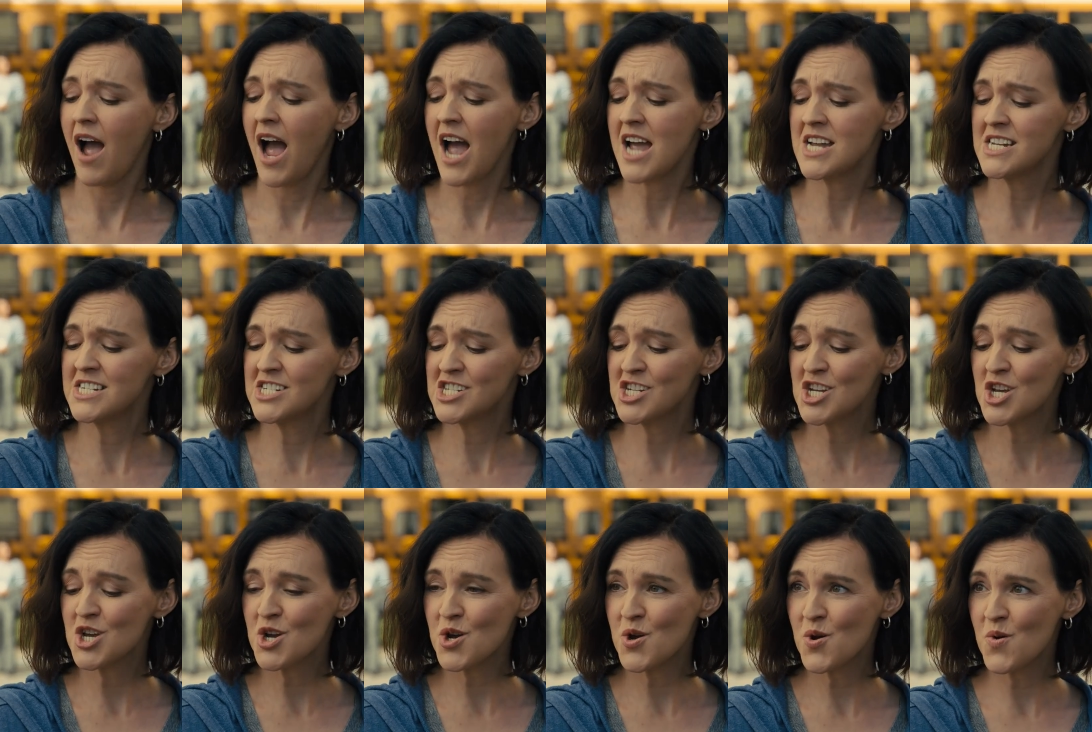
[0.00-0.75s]
I
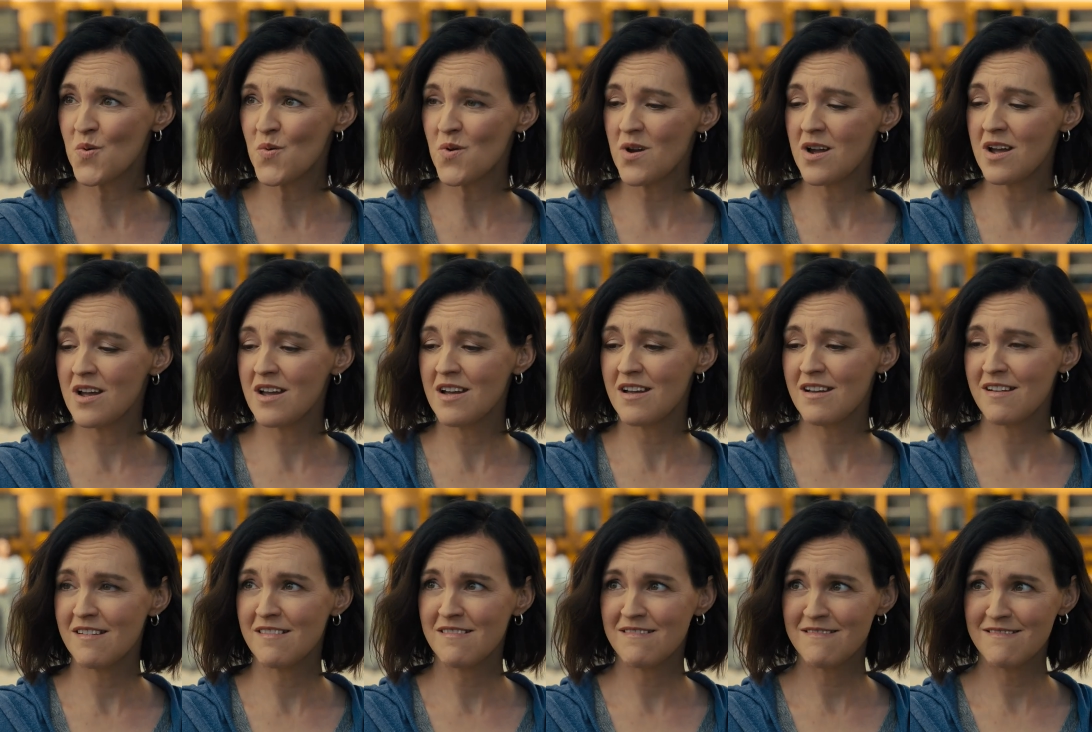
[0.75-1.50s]
do.
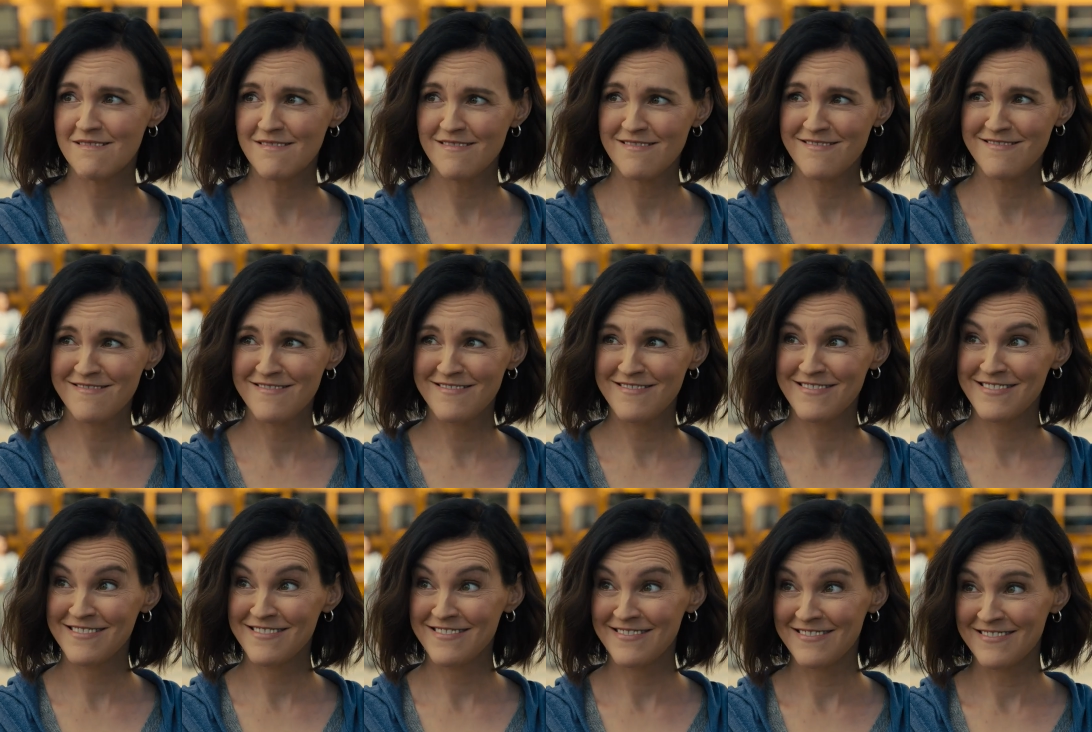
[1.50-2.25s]

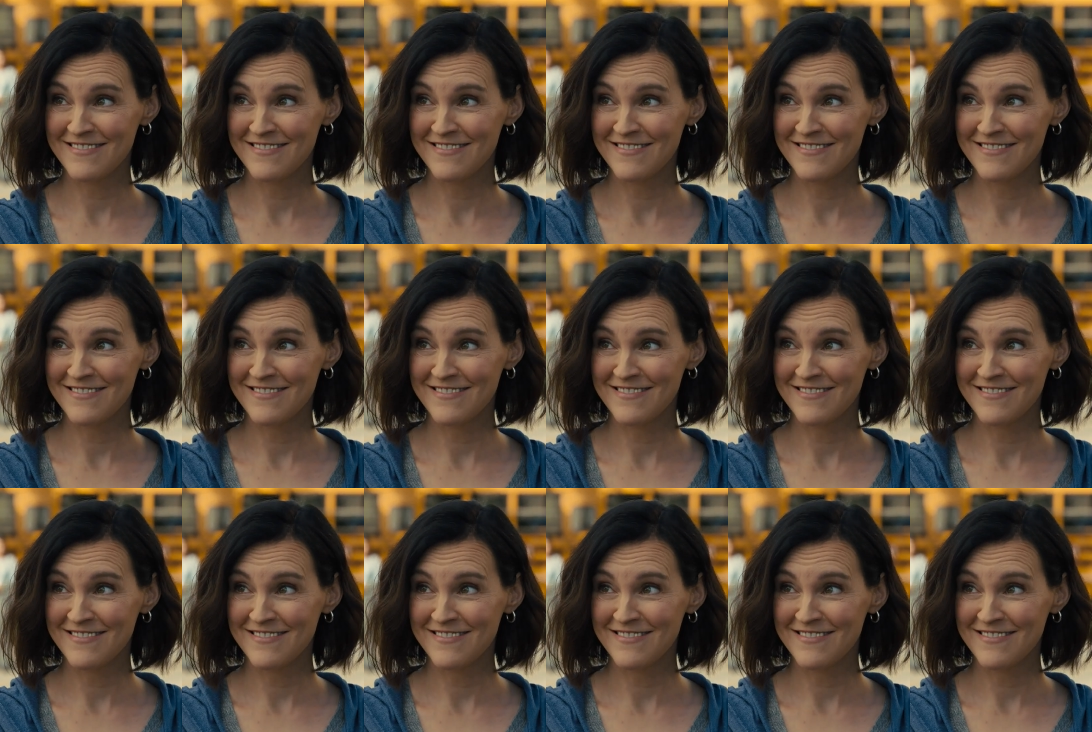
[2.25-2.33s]
I thought